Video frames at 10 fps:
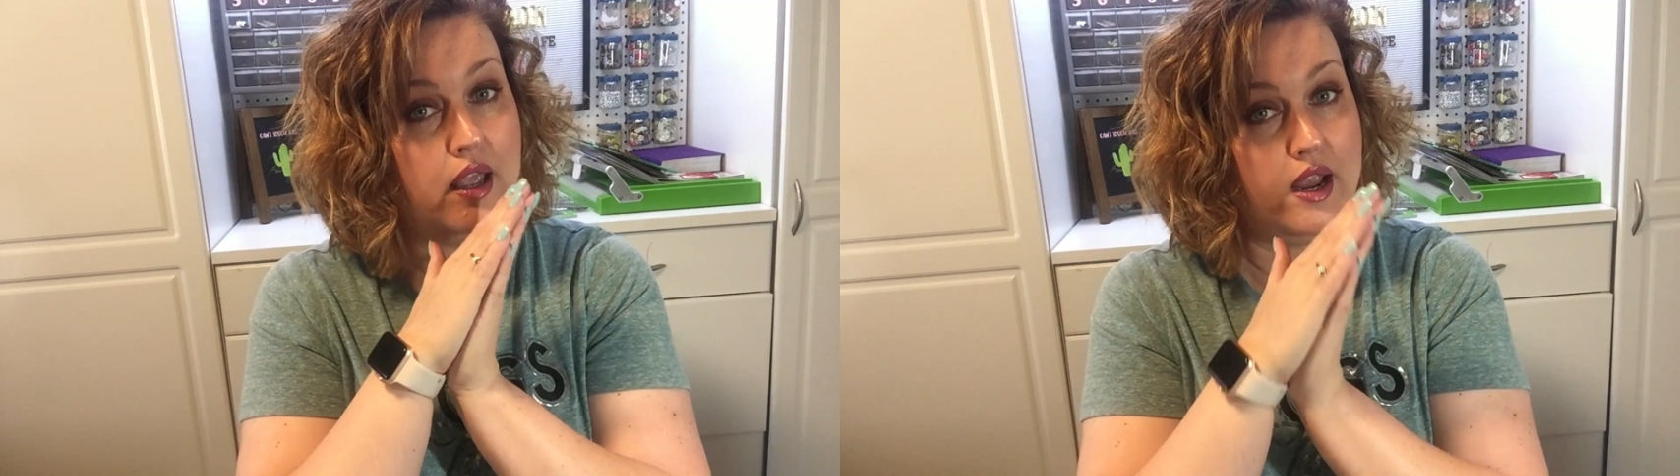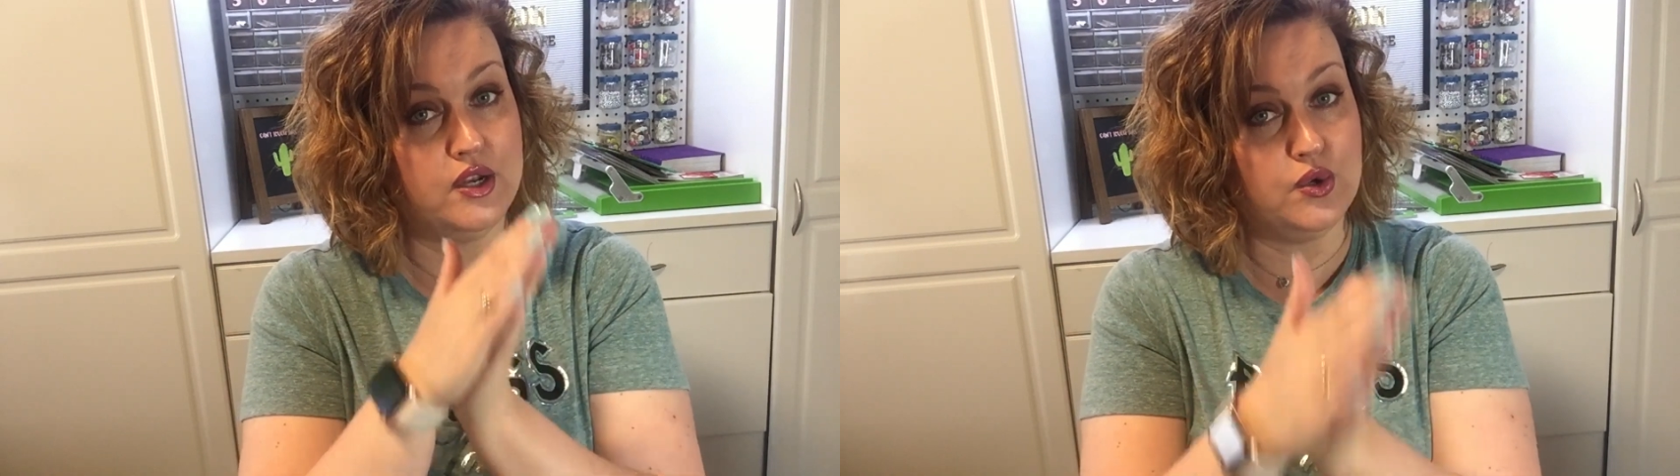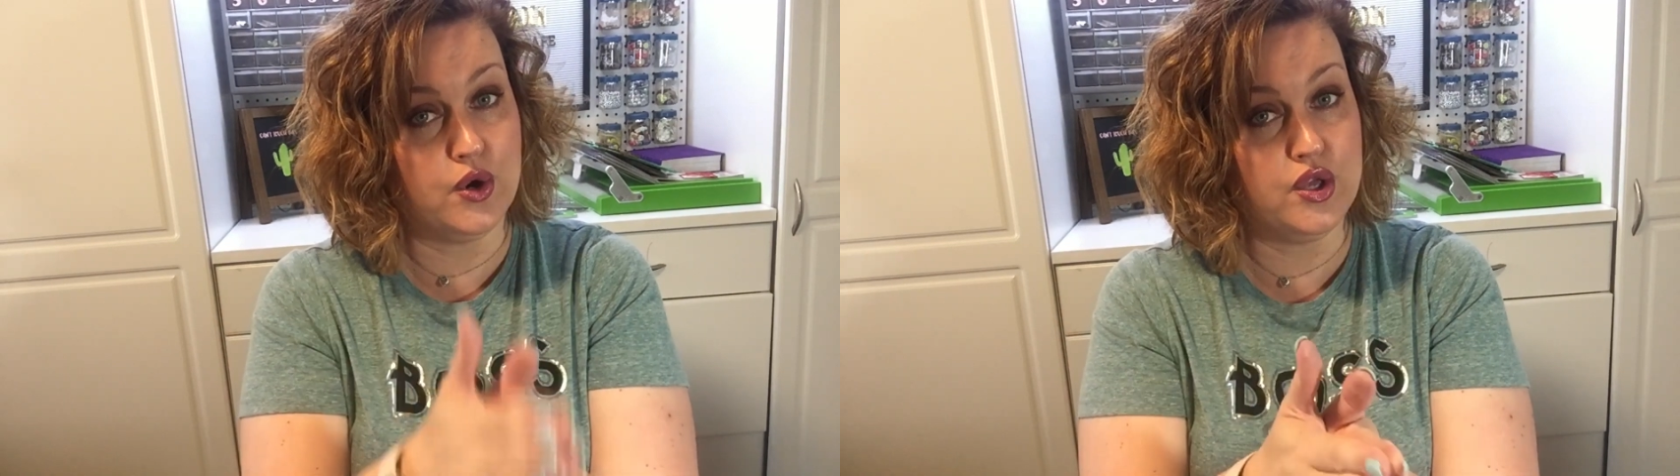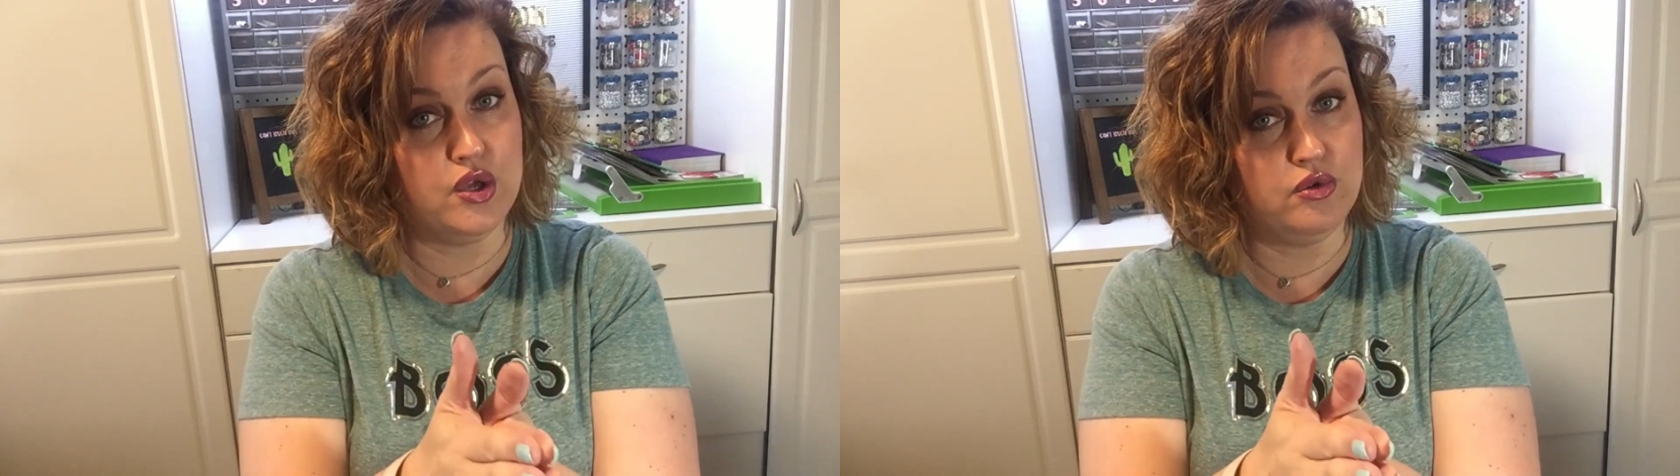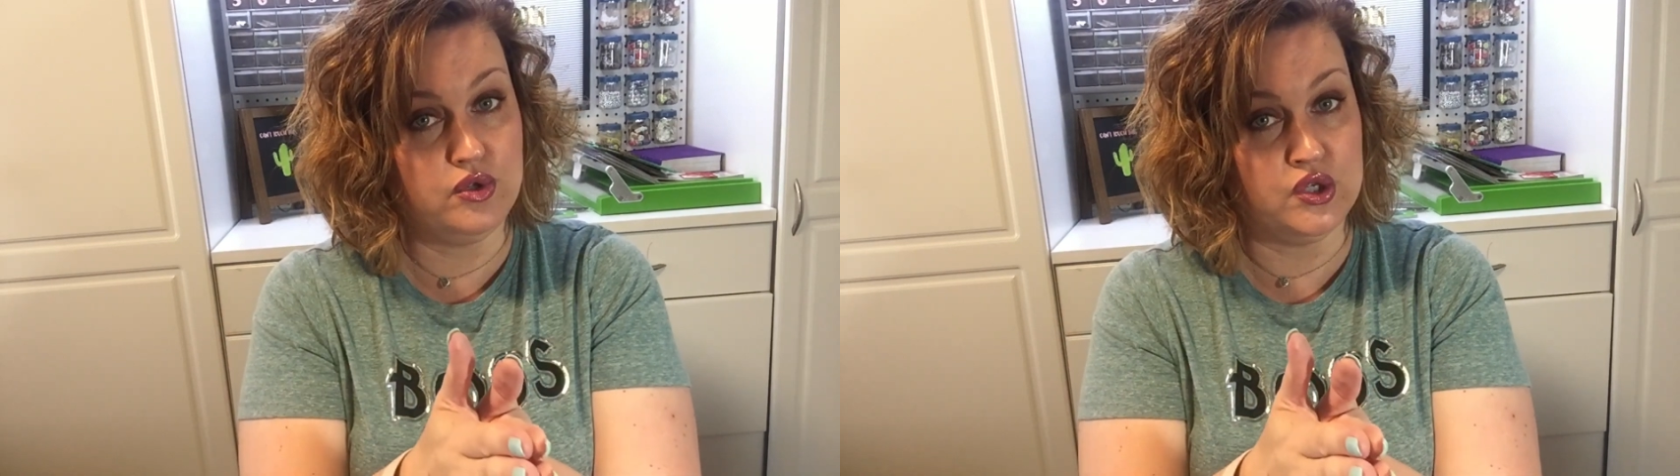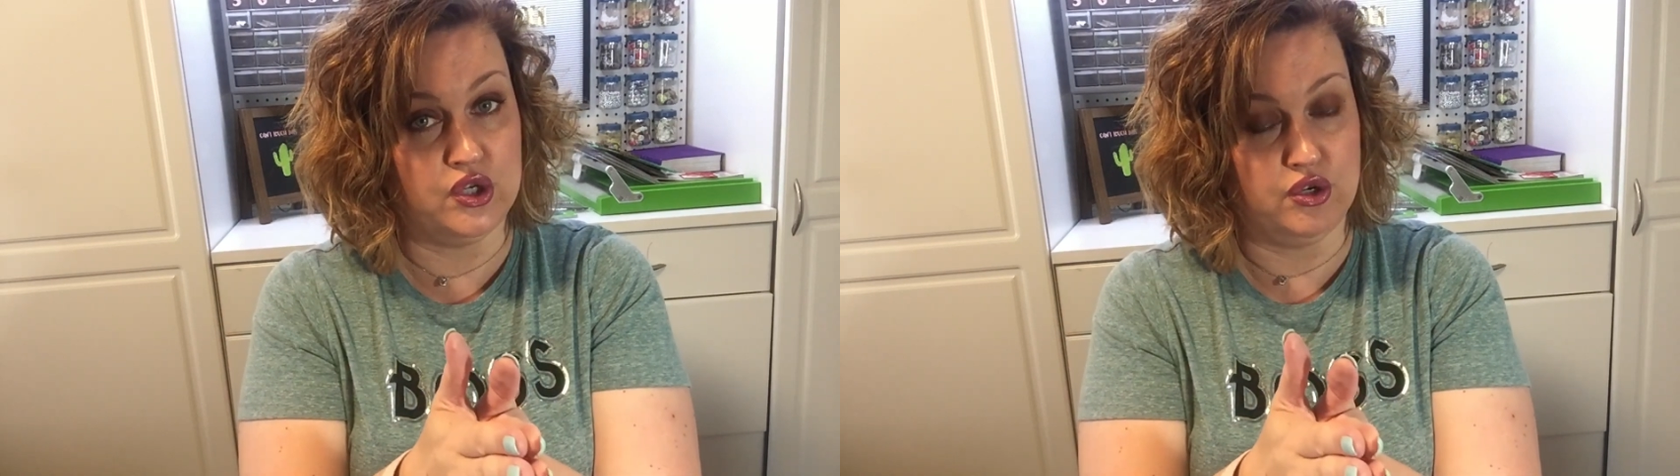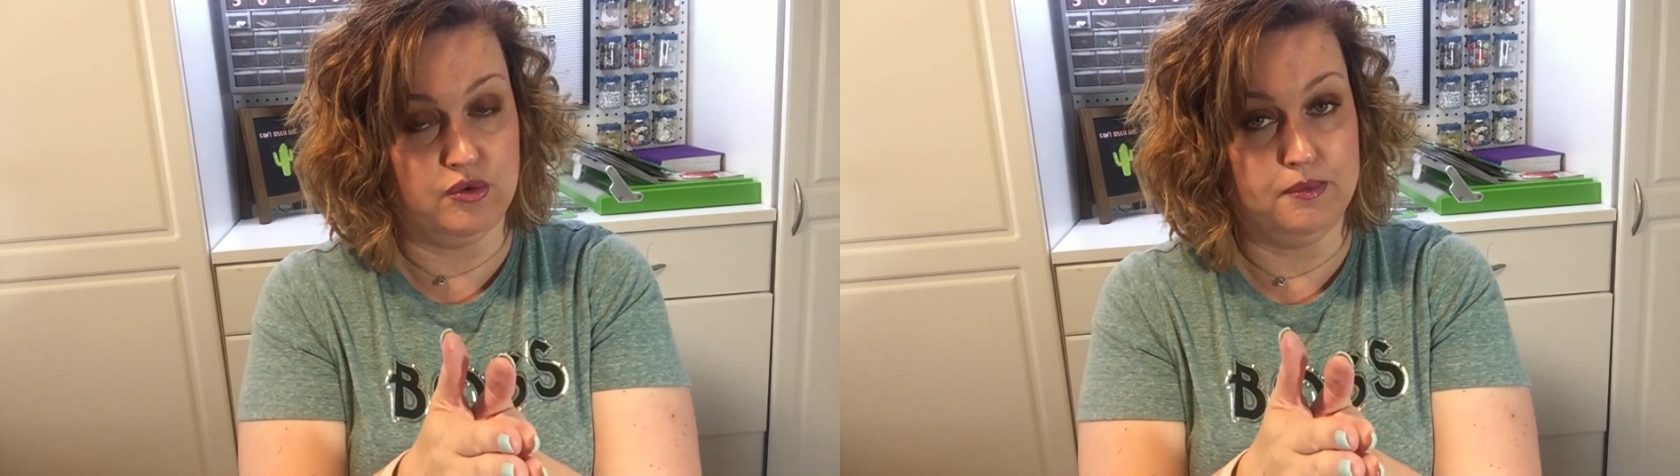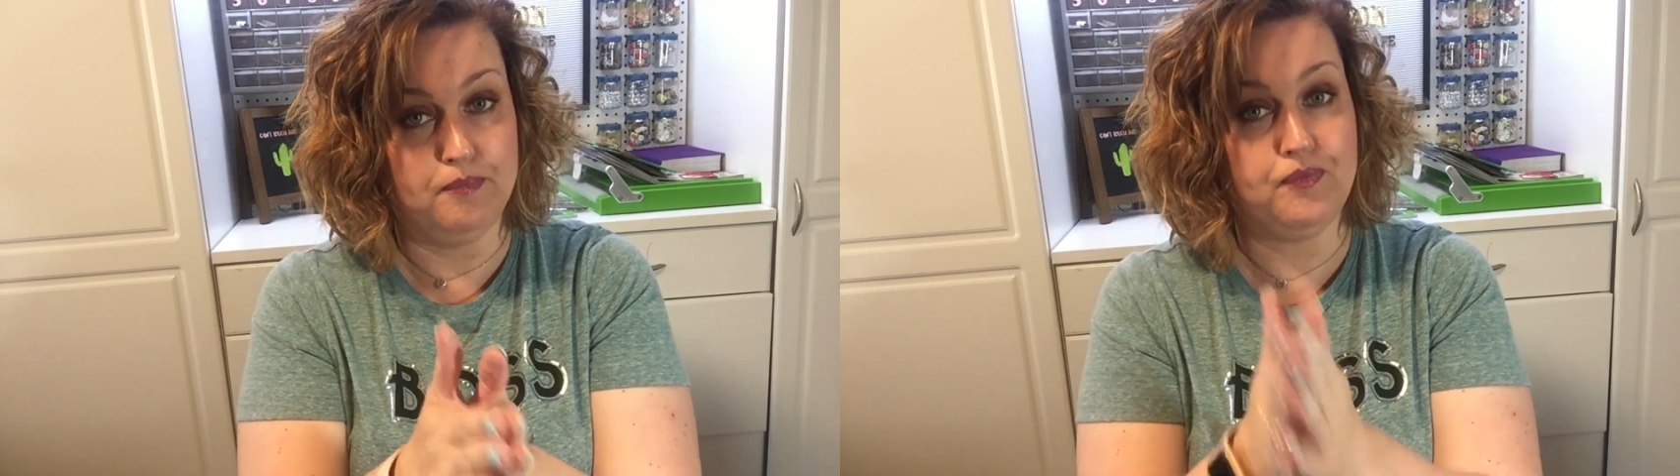and or YouTube